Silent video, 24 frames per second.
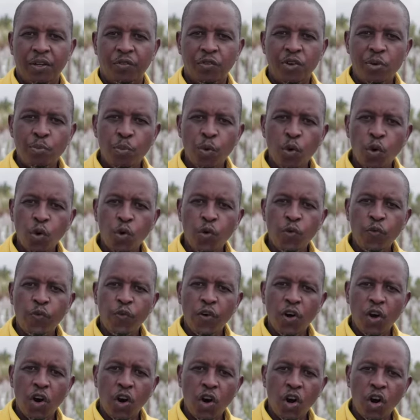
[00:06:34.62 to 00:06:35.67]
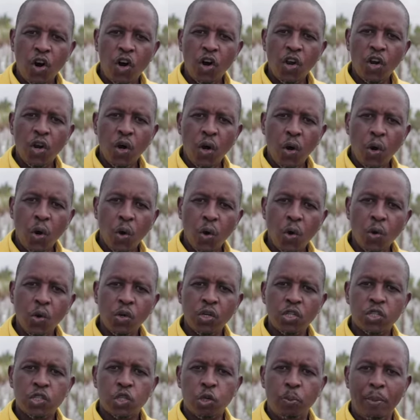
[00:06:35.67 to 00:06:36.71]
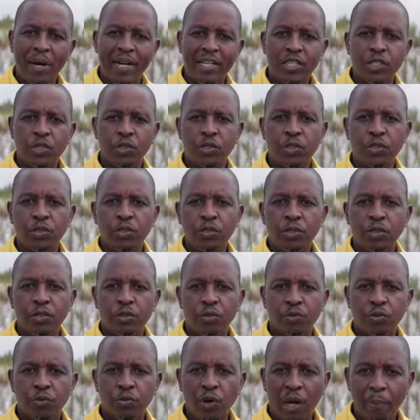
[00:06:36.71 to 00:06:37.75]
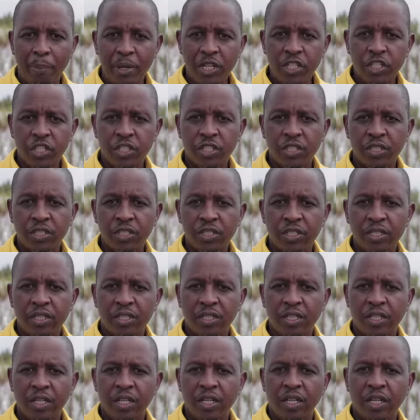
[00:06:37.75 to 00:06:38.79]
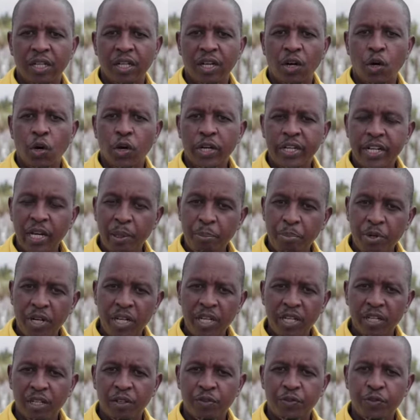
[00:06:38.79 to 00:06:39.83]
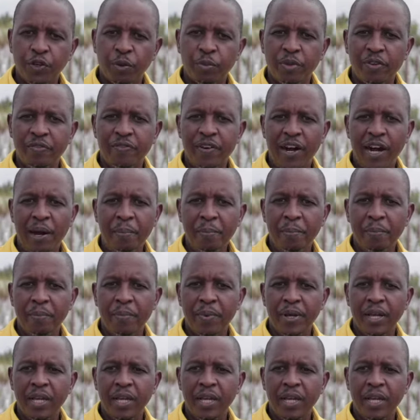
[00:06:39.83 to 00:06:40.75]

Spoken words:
Remove all old tomato rubbish or debris from the farm